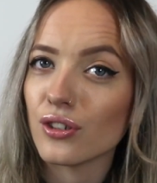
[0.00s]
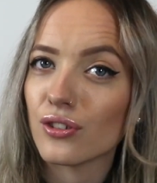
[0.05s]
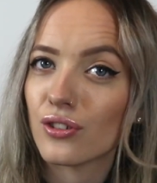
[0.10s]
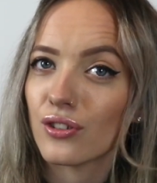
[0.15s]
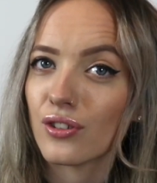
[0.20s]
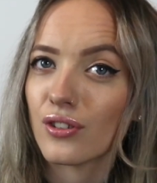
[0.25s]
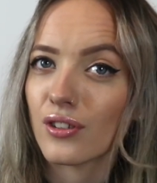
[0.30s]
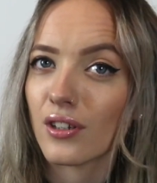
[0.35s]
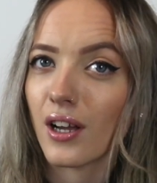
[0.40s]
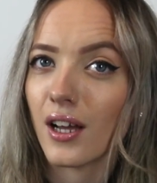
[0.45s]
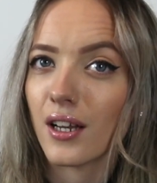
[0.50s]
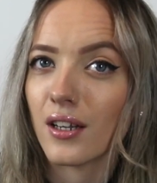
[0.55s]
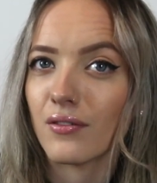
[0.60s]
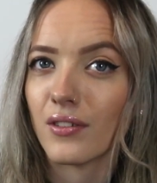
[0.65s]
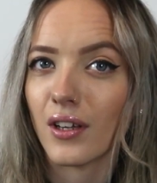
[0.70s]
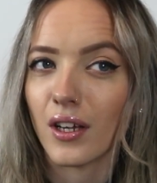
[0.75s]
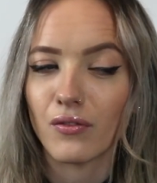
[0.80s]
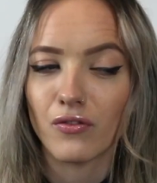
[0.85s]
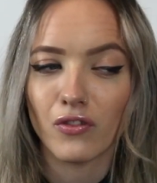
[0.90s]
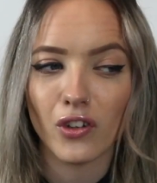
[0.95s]
just to kind of
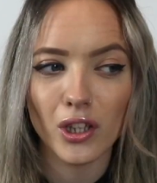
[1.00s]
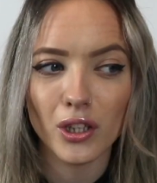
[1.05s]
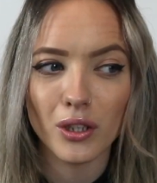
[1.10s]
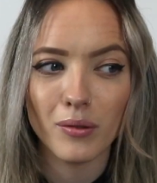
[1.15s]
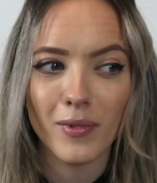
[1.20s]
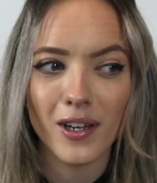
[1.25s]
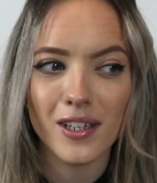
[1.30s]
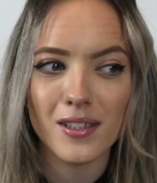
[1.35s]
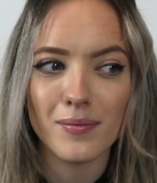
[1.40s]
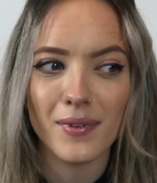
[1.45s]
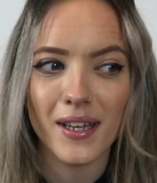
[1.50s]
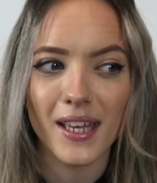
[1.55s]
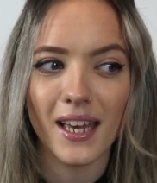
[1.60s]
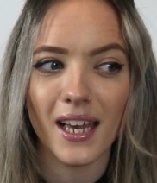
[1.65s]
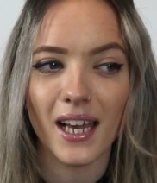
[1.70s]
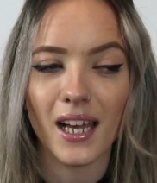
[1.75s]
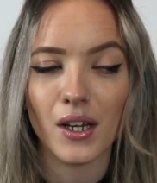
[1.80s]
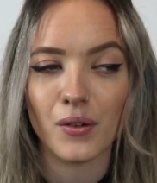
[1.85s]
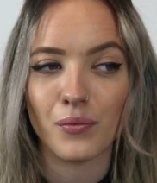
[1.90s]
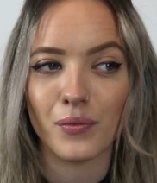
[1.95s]
like volumize my
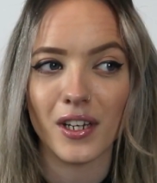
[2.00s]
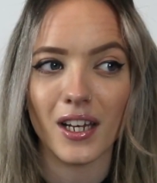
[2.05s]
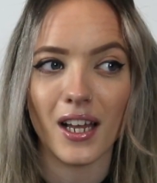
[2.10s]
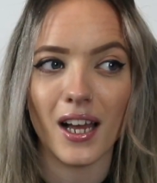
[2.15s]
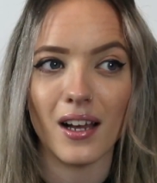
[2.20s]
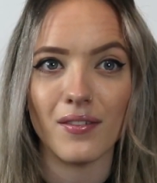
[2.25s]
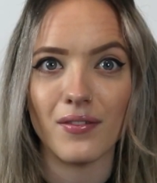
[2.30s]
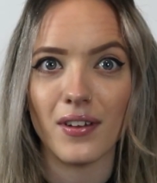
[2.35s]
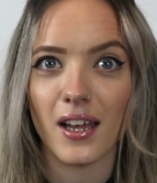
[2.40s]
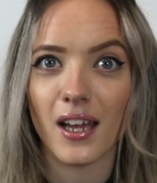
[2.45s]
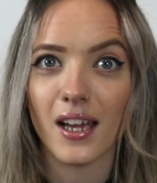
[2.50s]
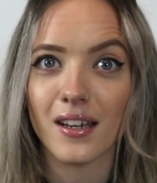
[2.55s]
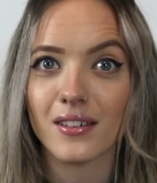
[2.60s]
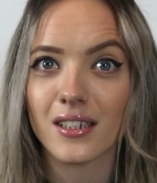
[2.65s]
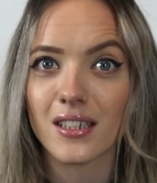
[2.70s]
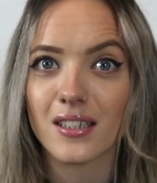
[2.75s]
hair. And when I have hair